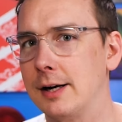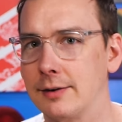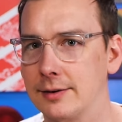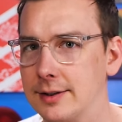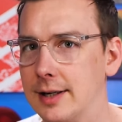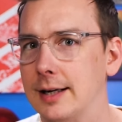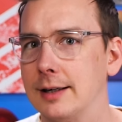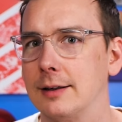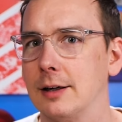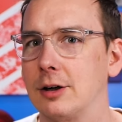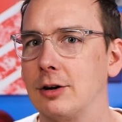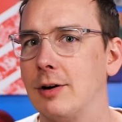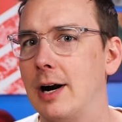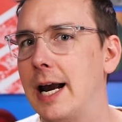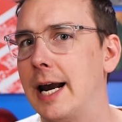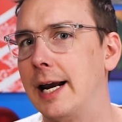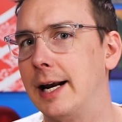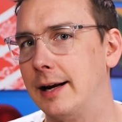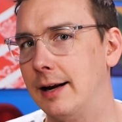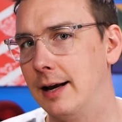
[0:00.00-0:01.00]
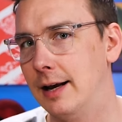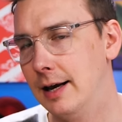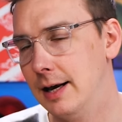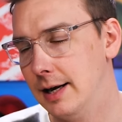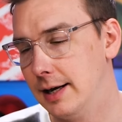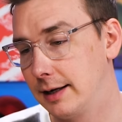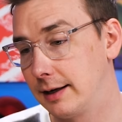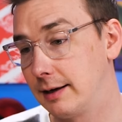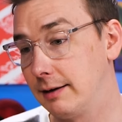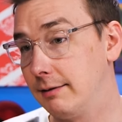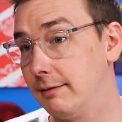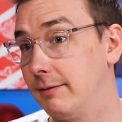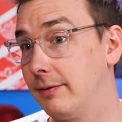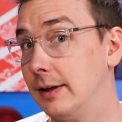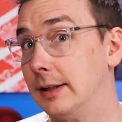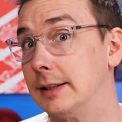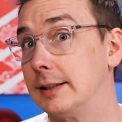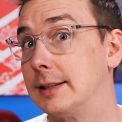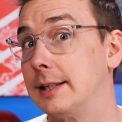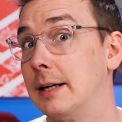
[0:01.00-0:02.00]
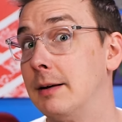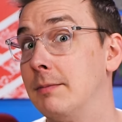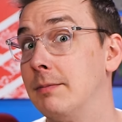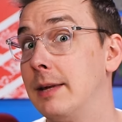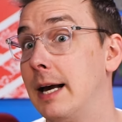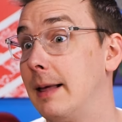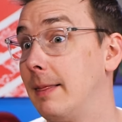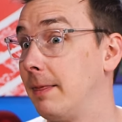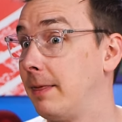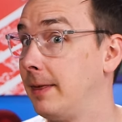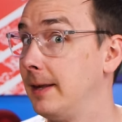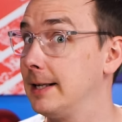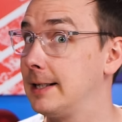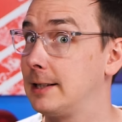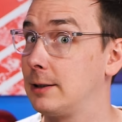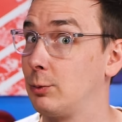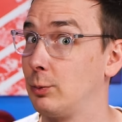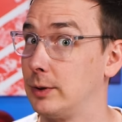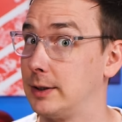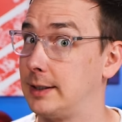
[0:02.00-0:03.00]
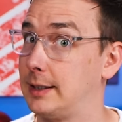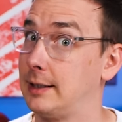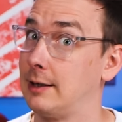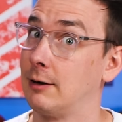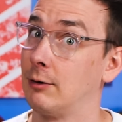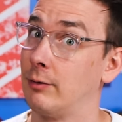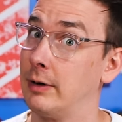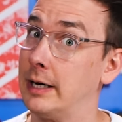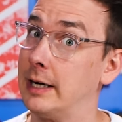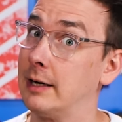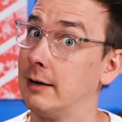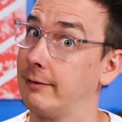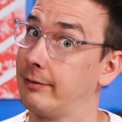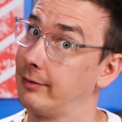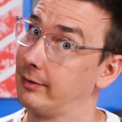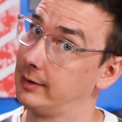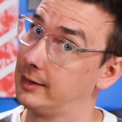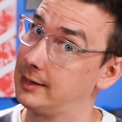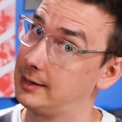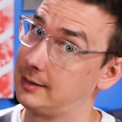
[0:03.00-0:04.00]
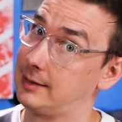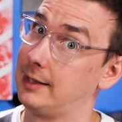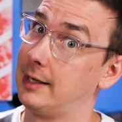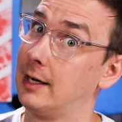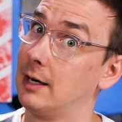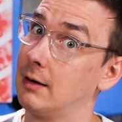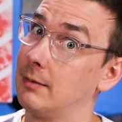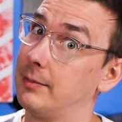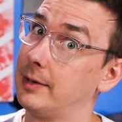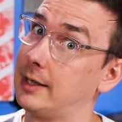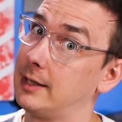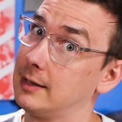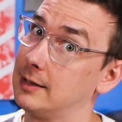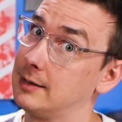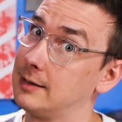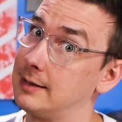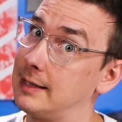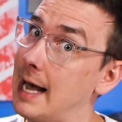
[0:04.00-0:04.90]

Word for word: ear of Seneca Crane convince him that this was the arena for this uh. year because